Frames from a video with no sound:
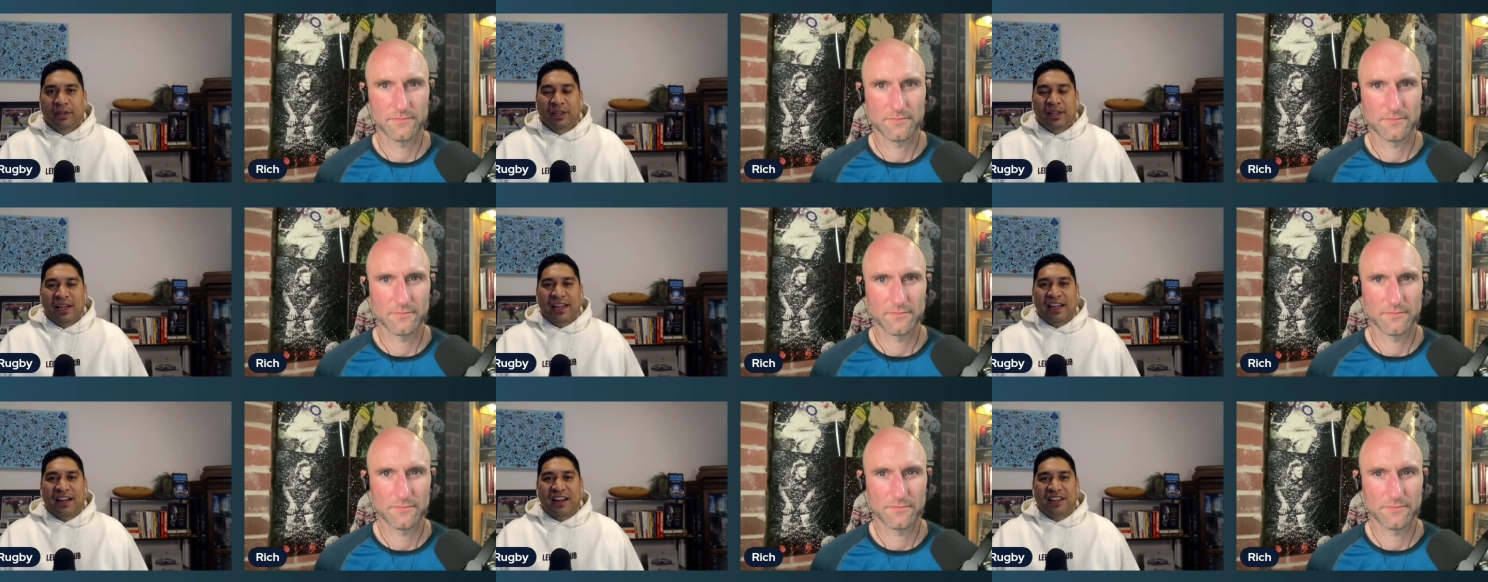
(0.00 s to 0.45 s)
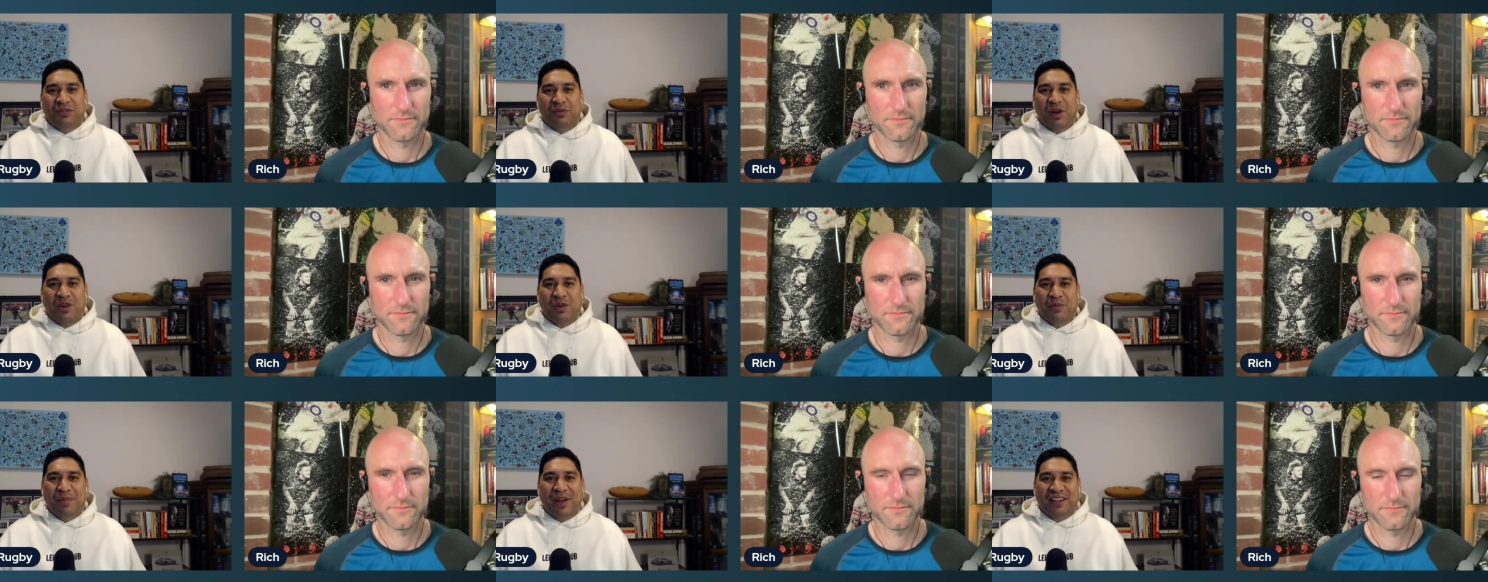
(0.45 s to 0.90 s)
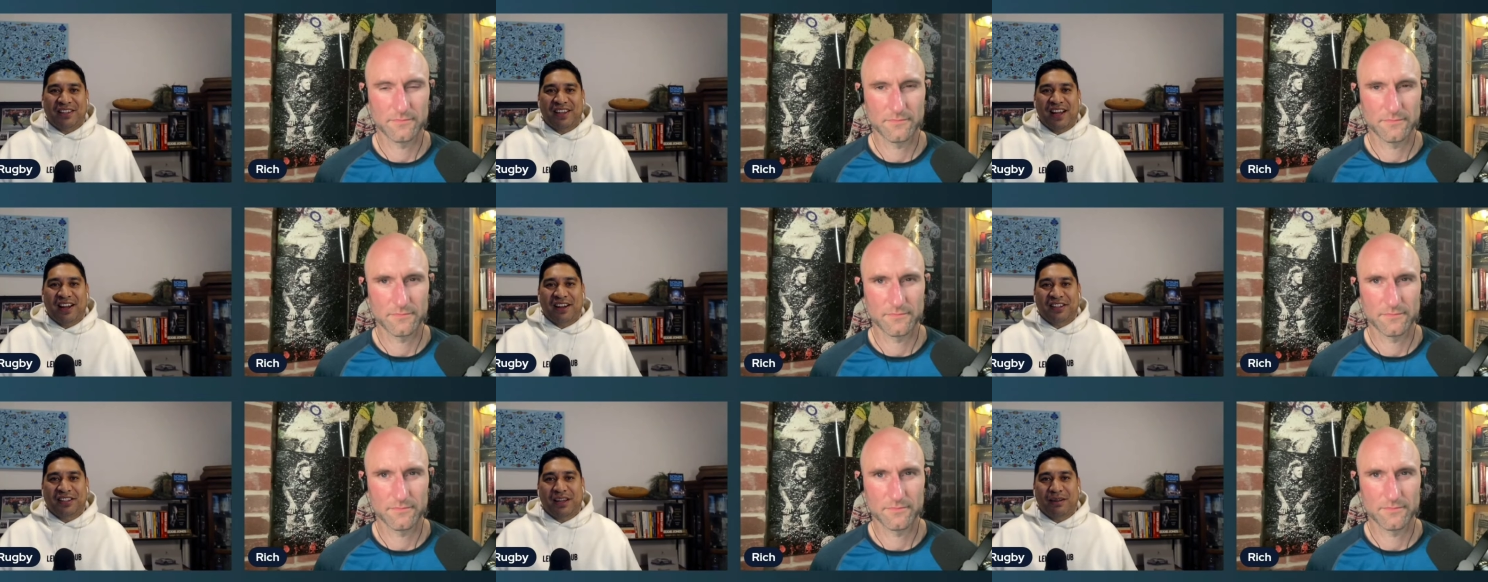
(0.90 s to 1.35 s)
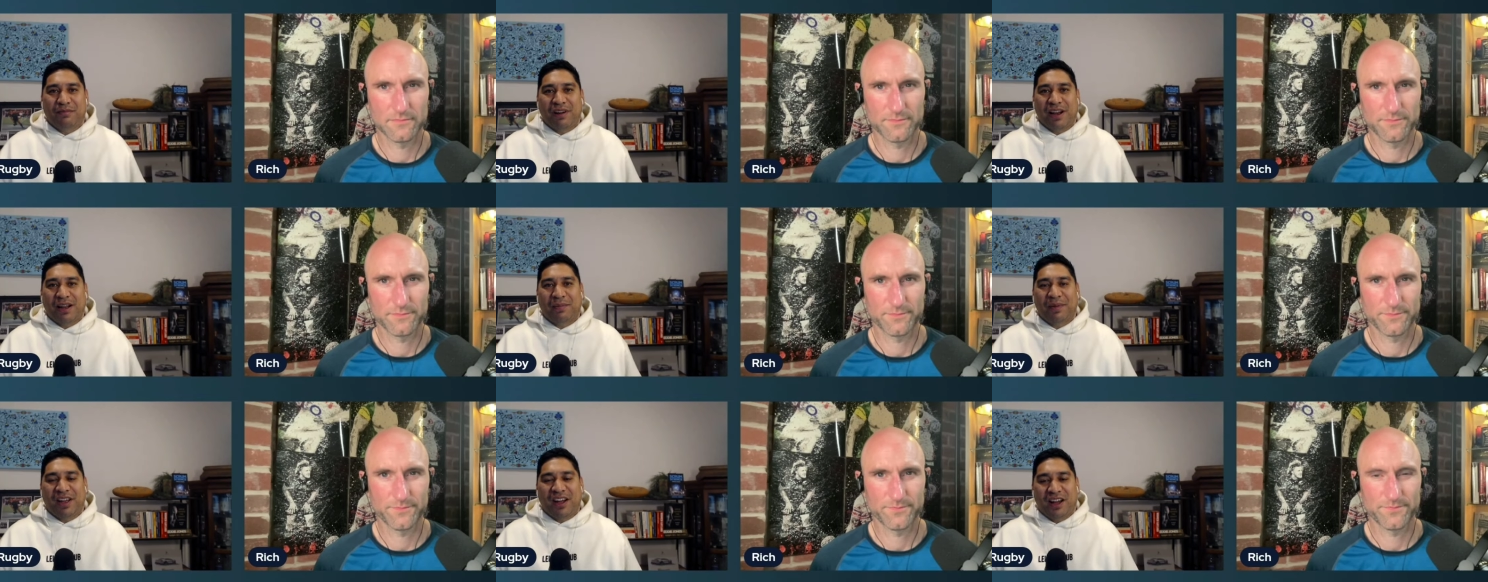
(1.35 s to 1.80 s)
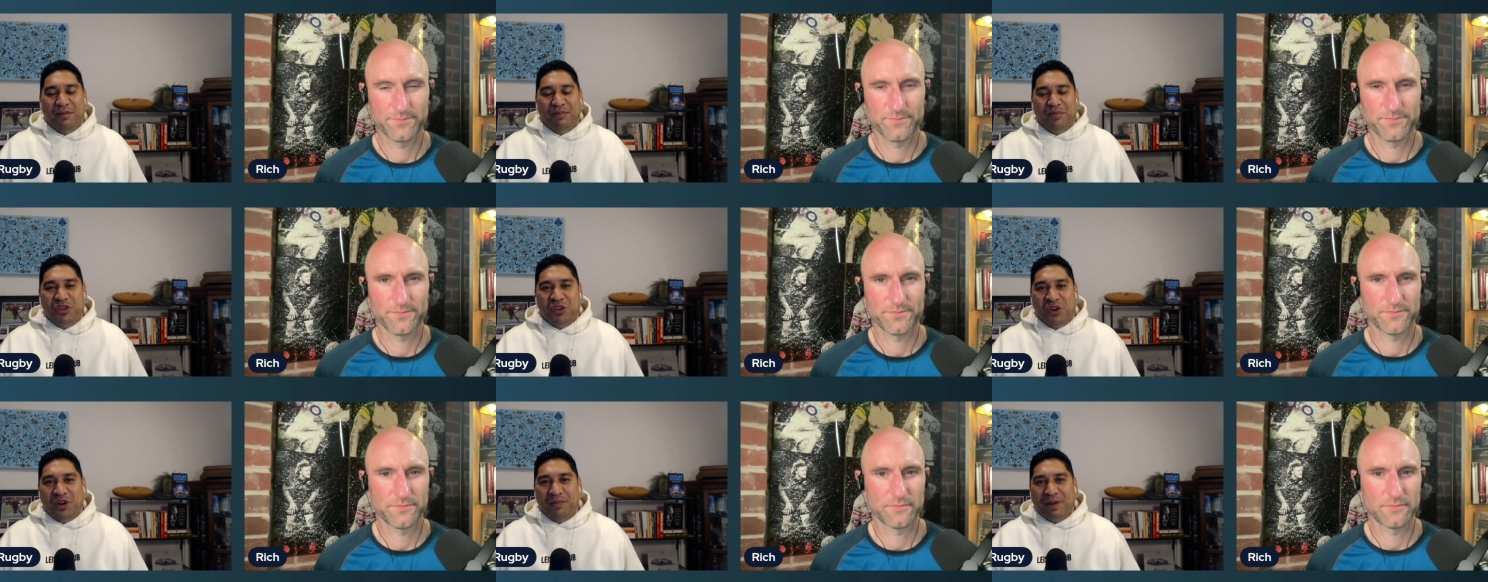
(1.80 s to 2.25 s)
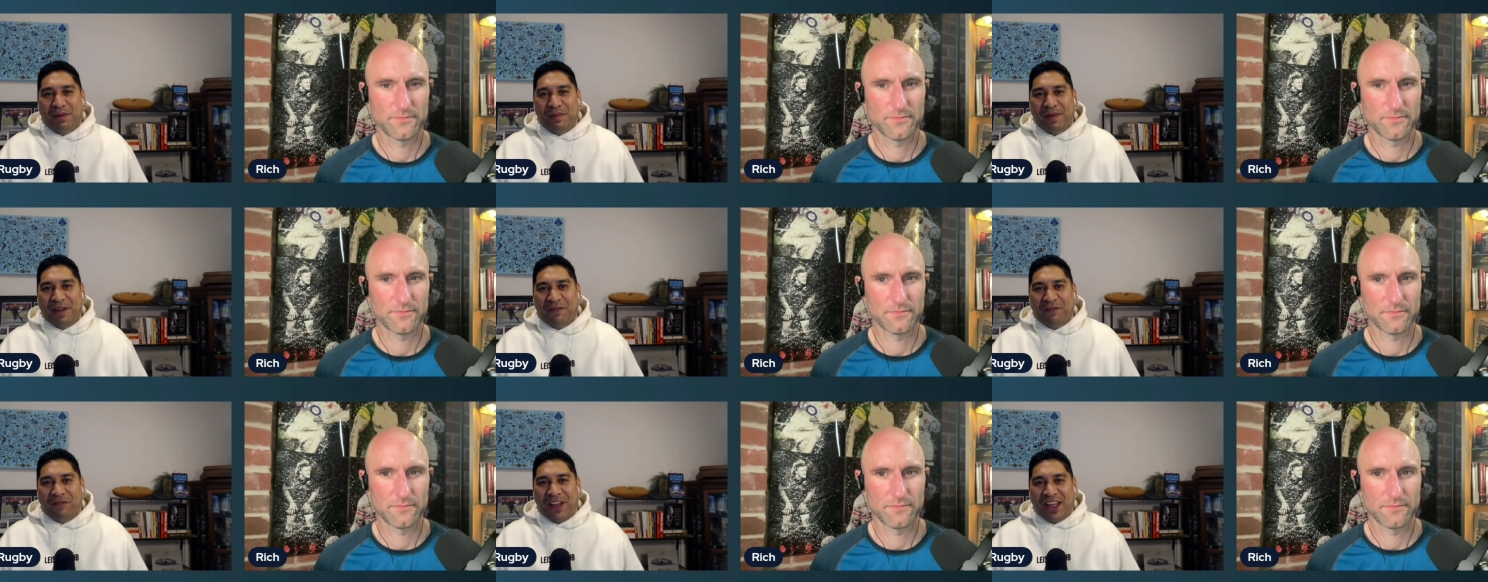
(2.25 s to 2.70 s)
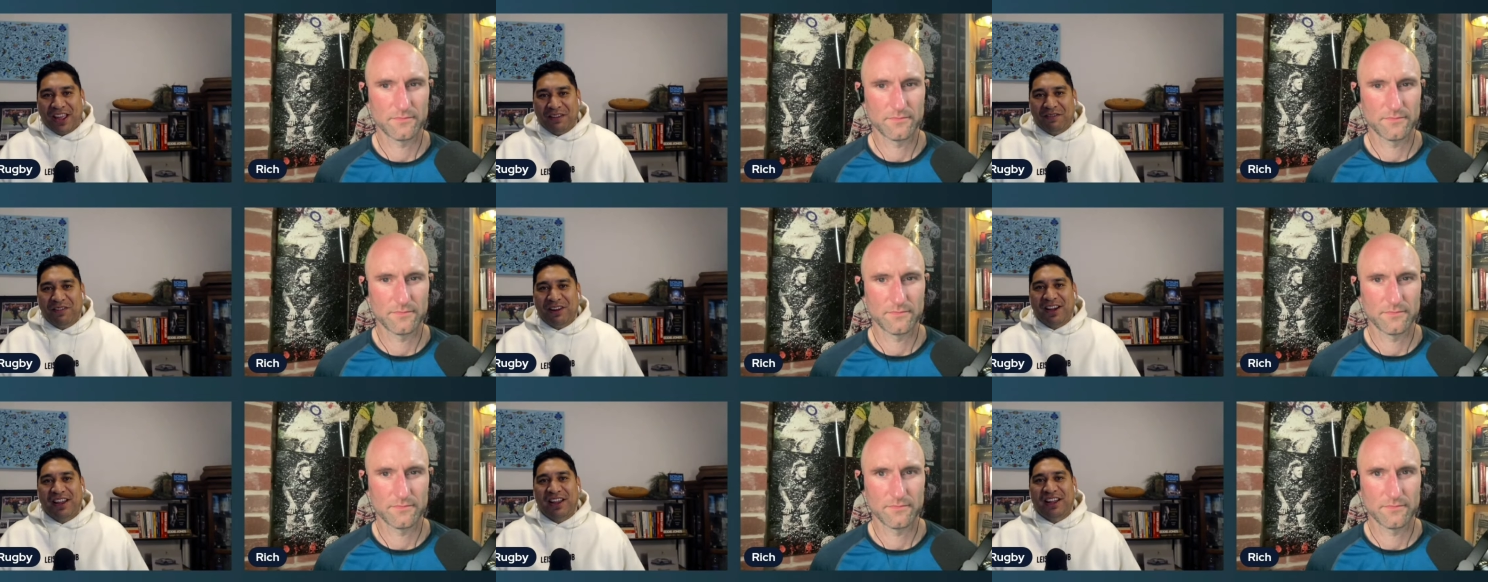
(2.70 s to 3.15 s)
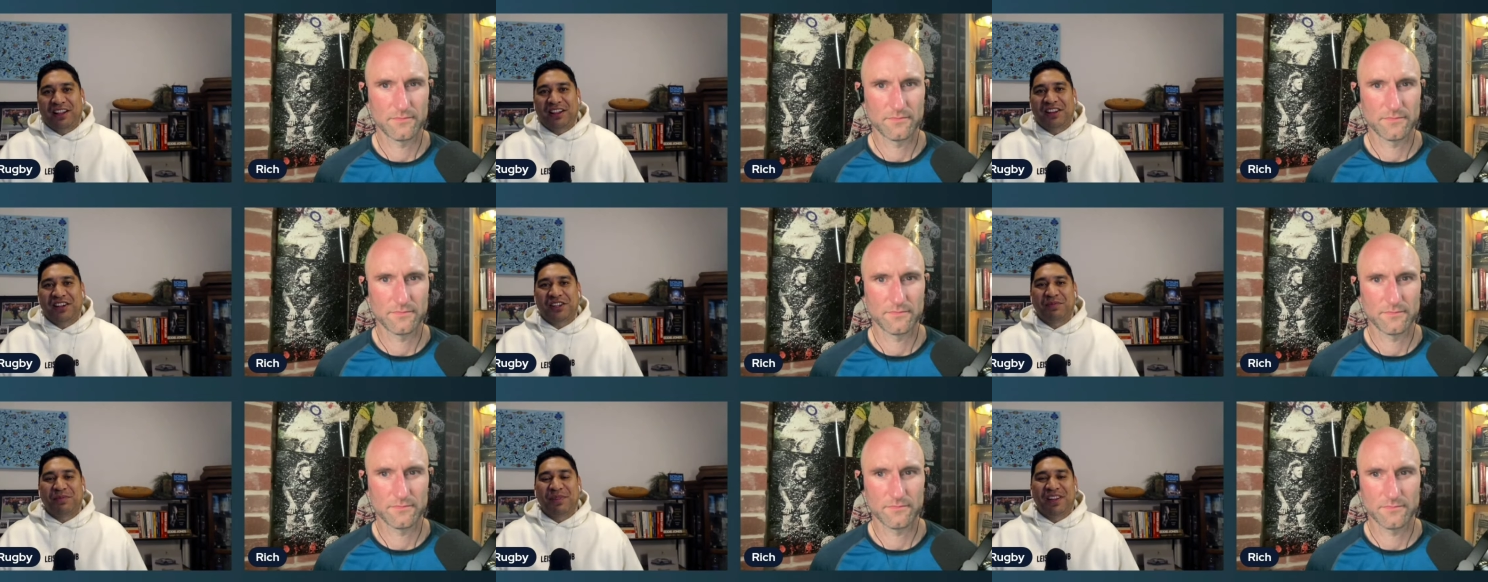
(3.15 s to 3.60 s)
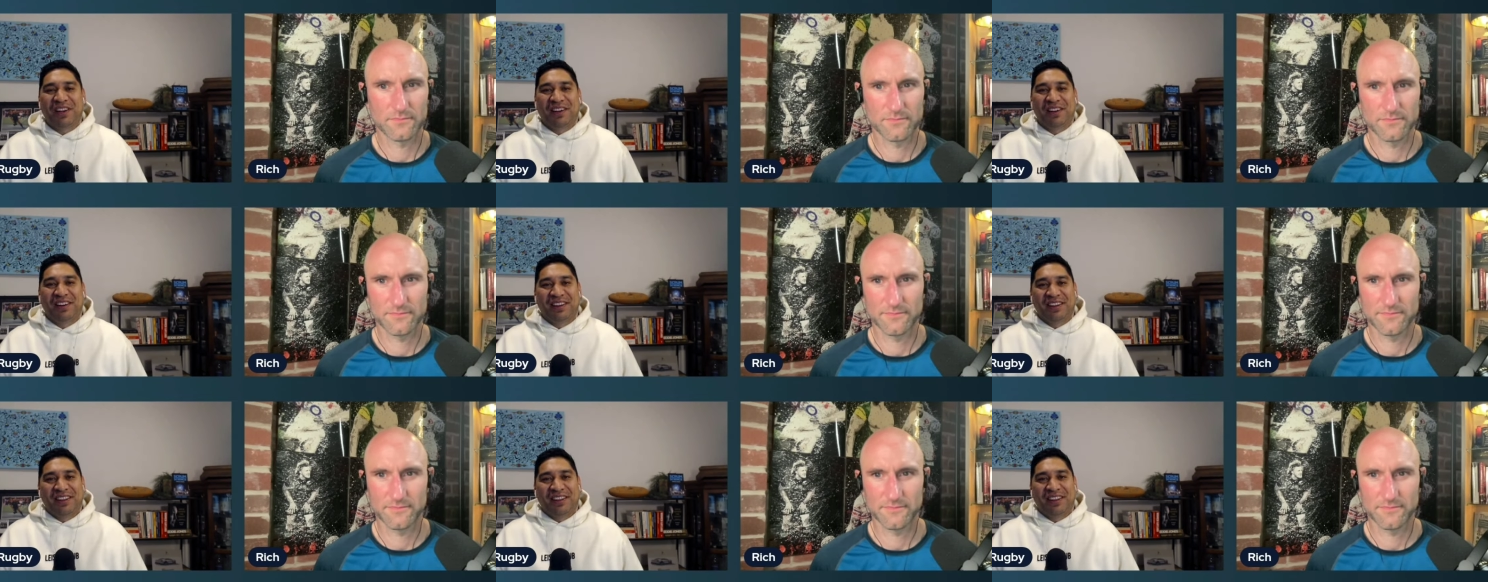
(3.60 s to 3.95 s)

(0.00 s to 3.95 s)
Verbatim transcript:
Speaker 1: Hey guys, welcome back to Time Rugby. I'm joined by my favorite Englishman.